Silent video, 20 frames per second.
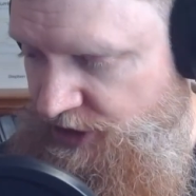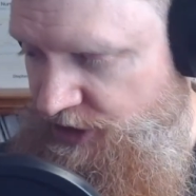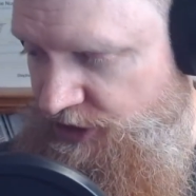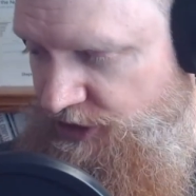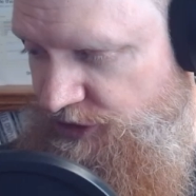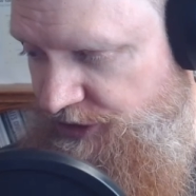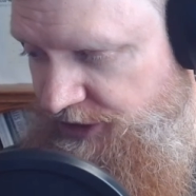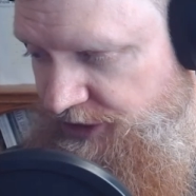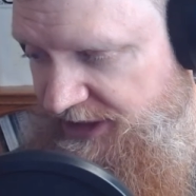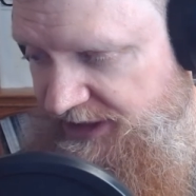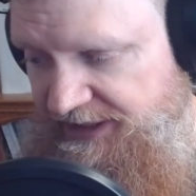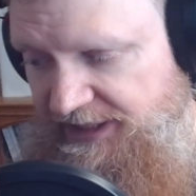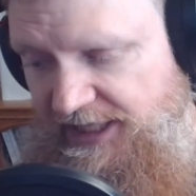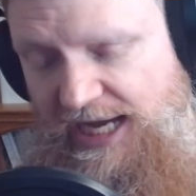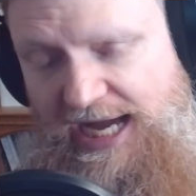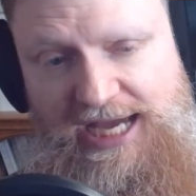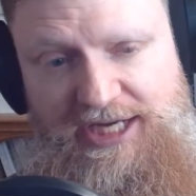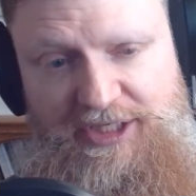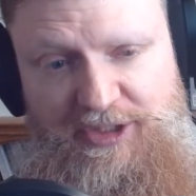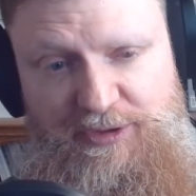you're getting a
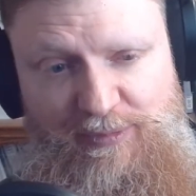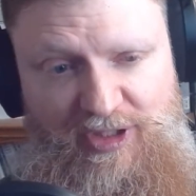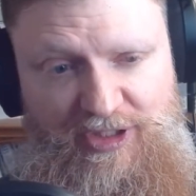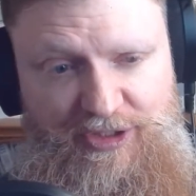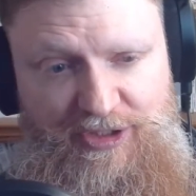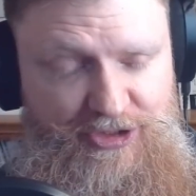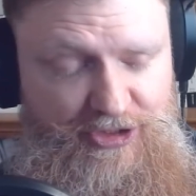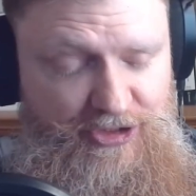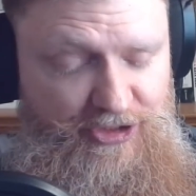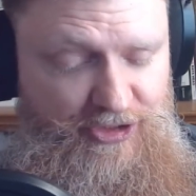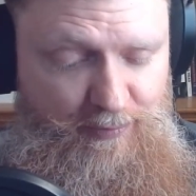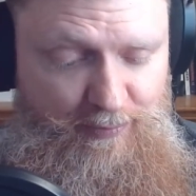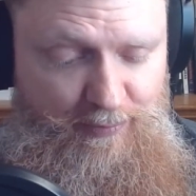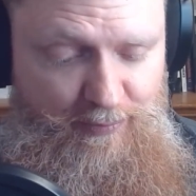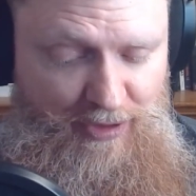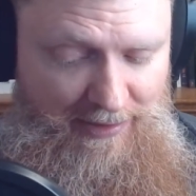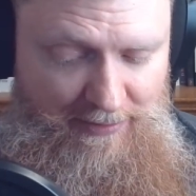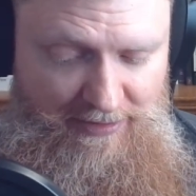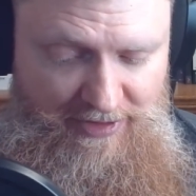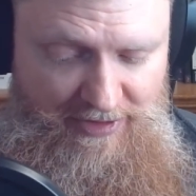higher margin and
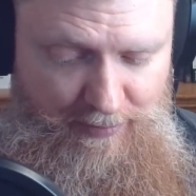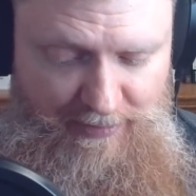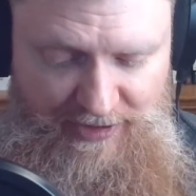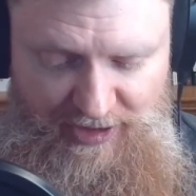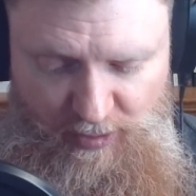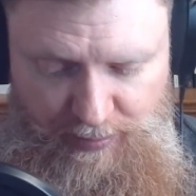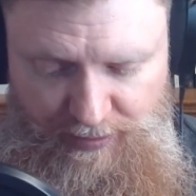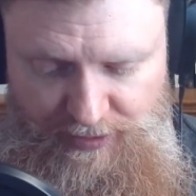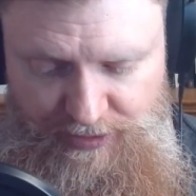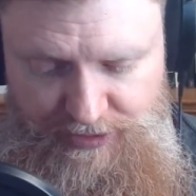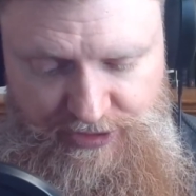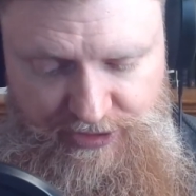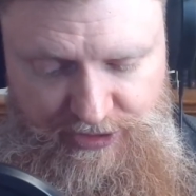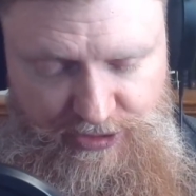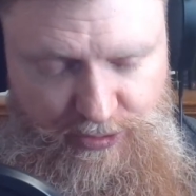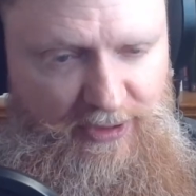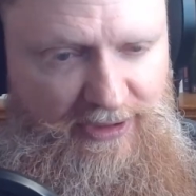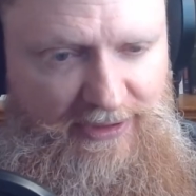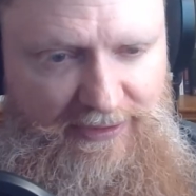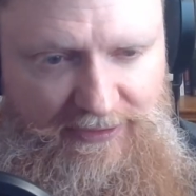probably the middle person's
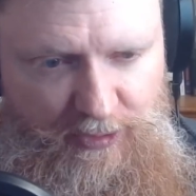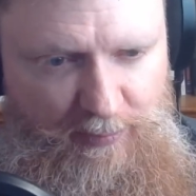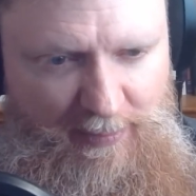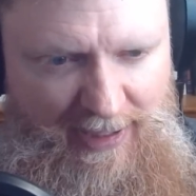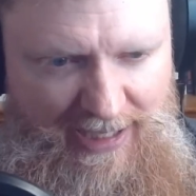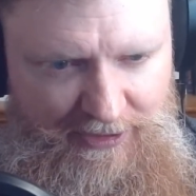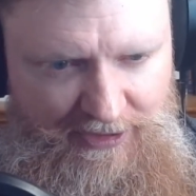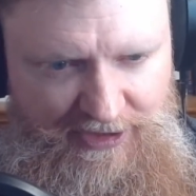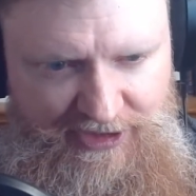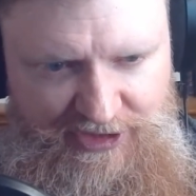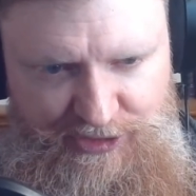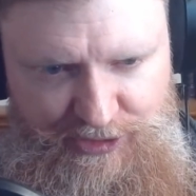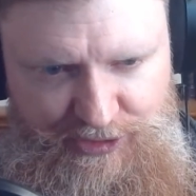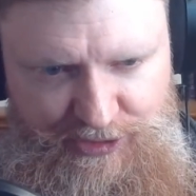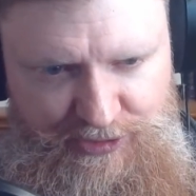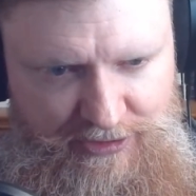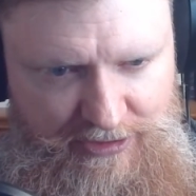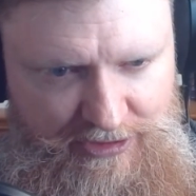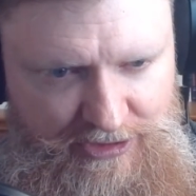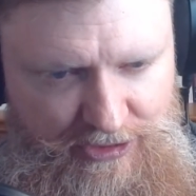doing a little better because
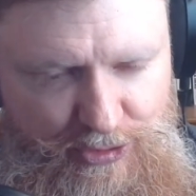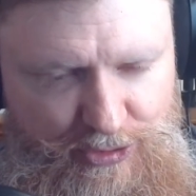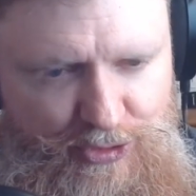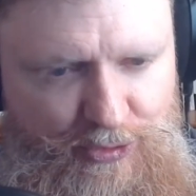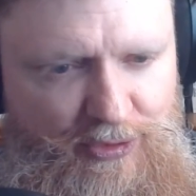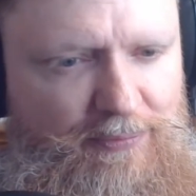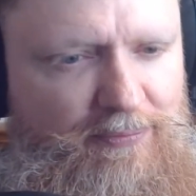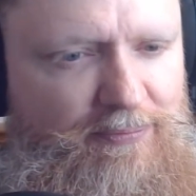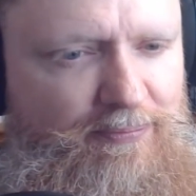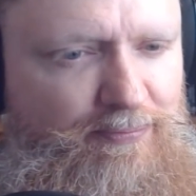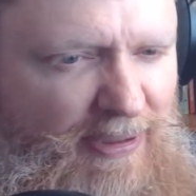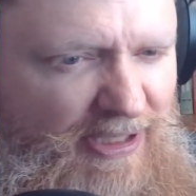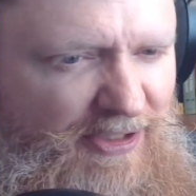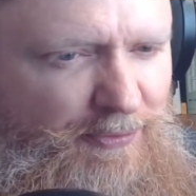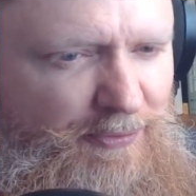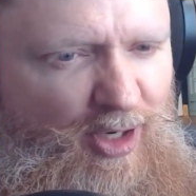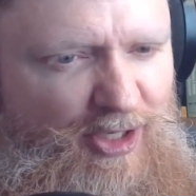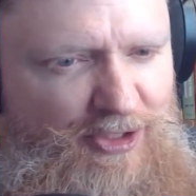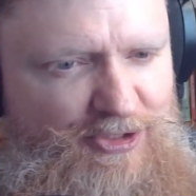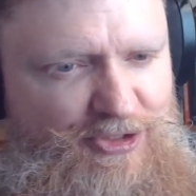there's usually better
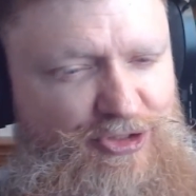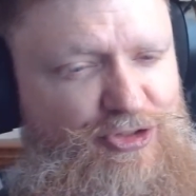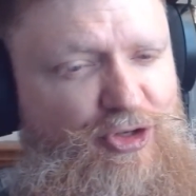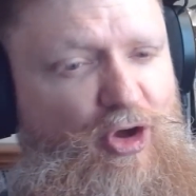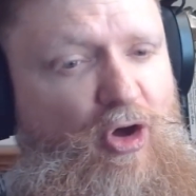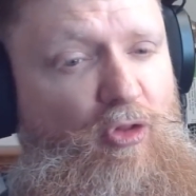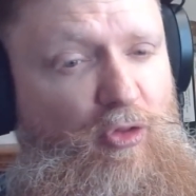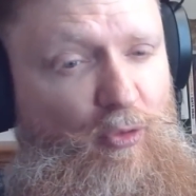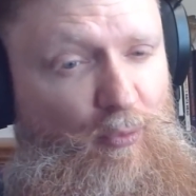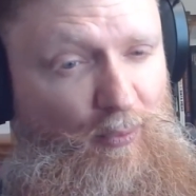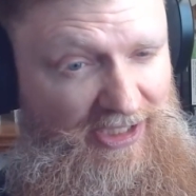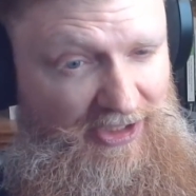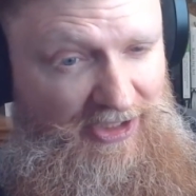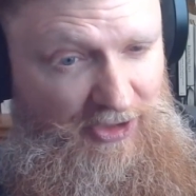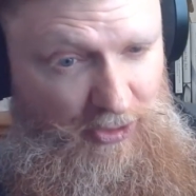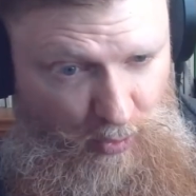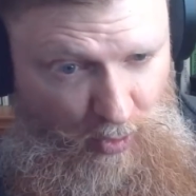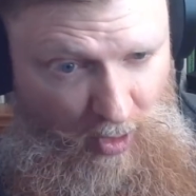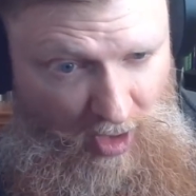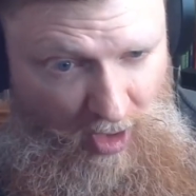margins all the way
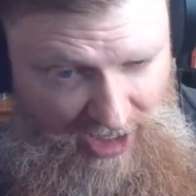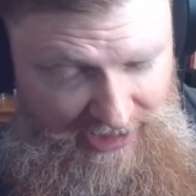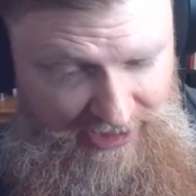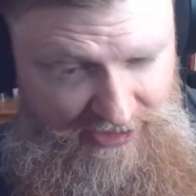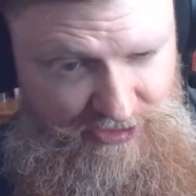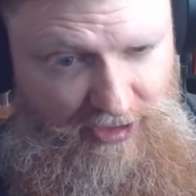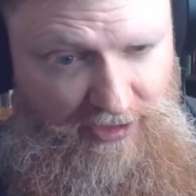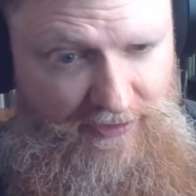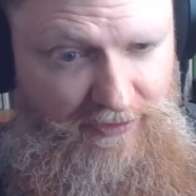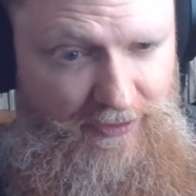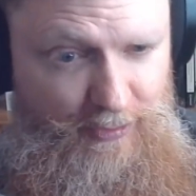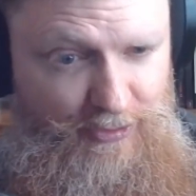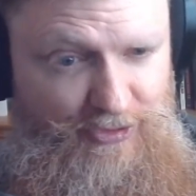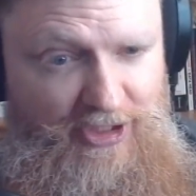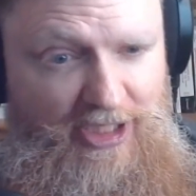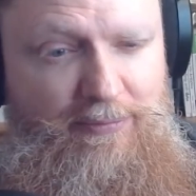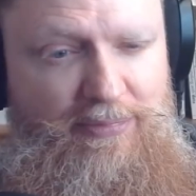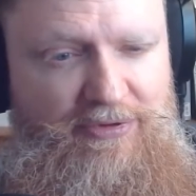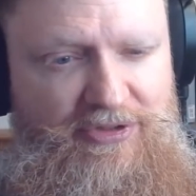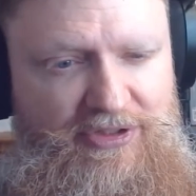across on those
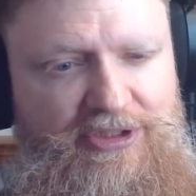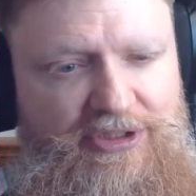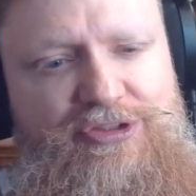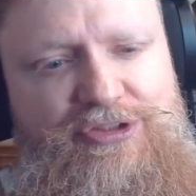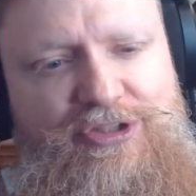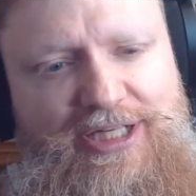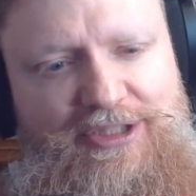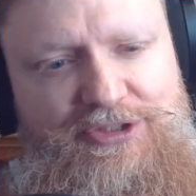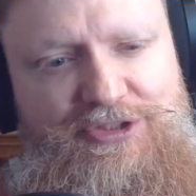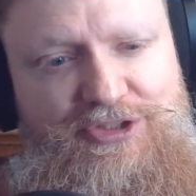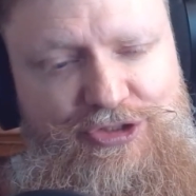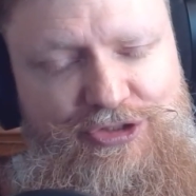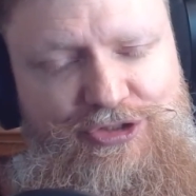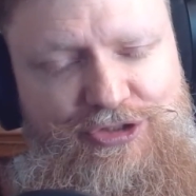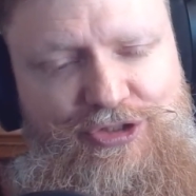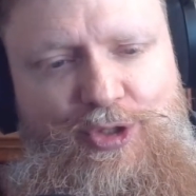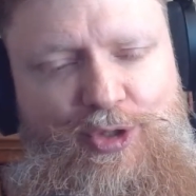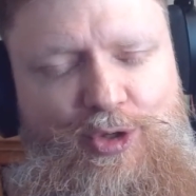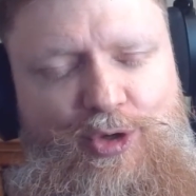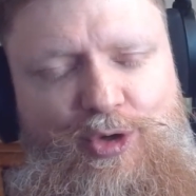type of things, not just
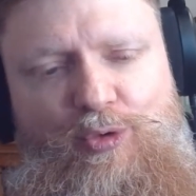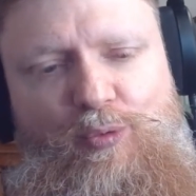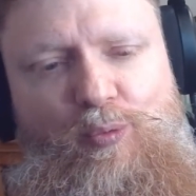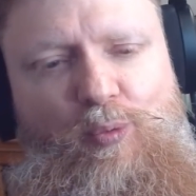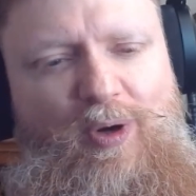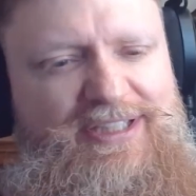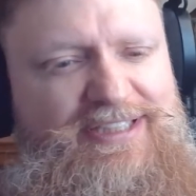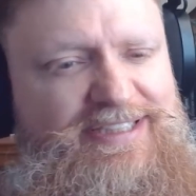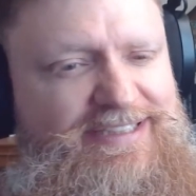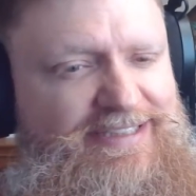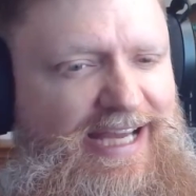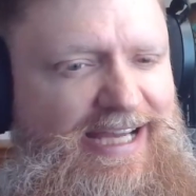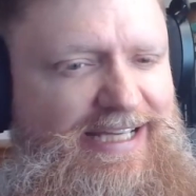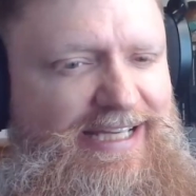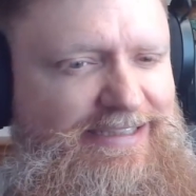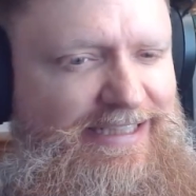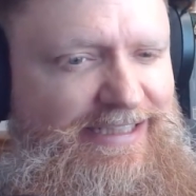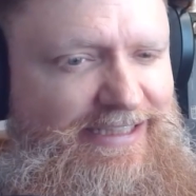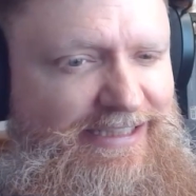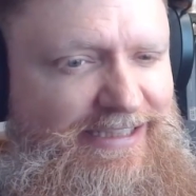one
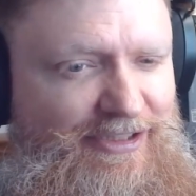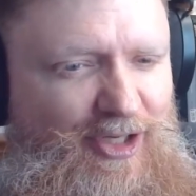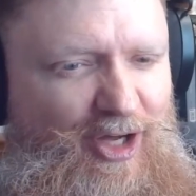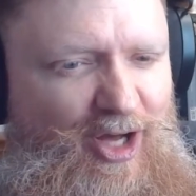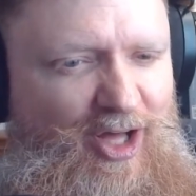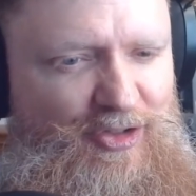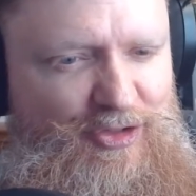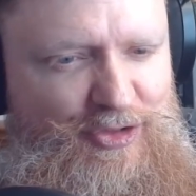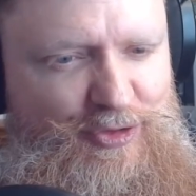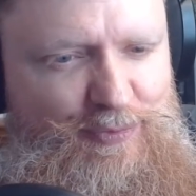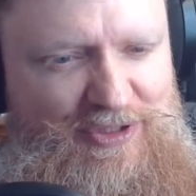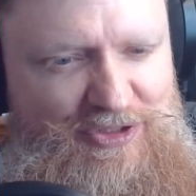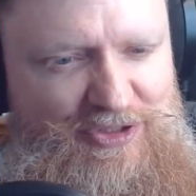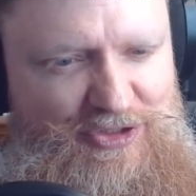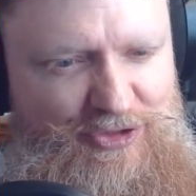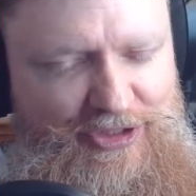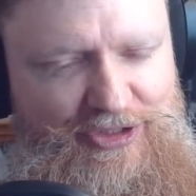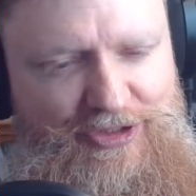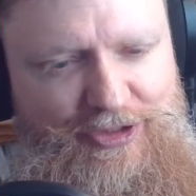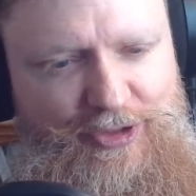side getting it all,
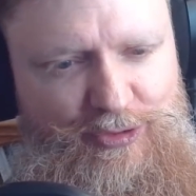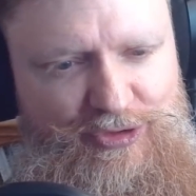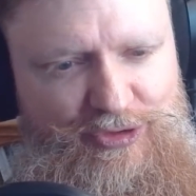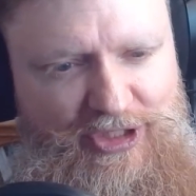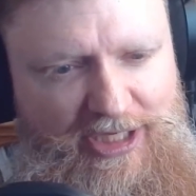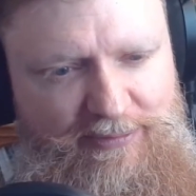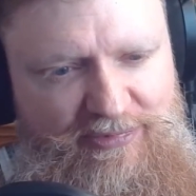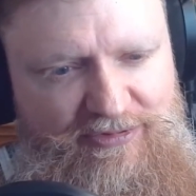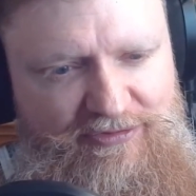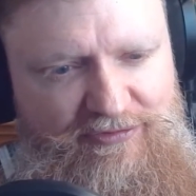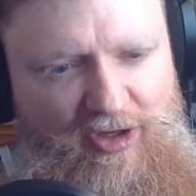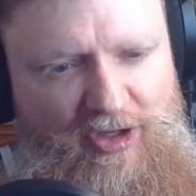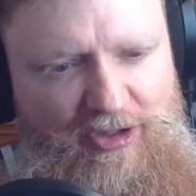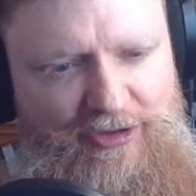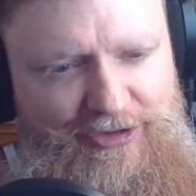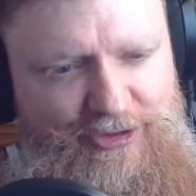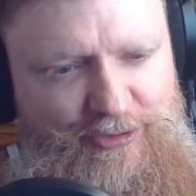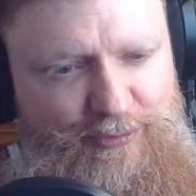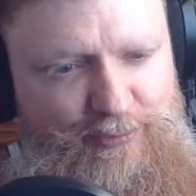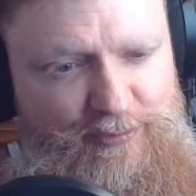especially in those type of
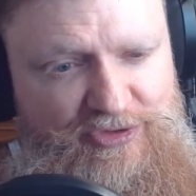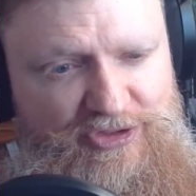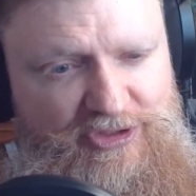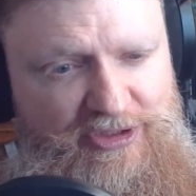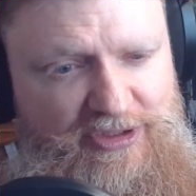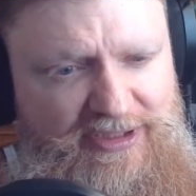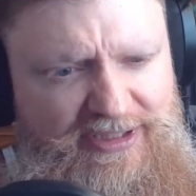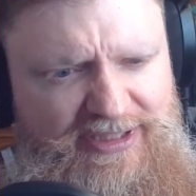volumes.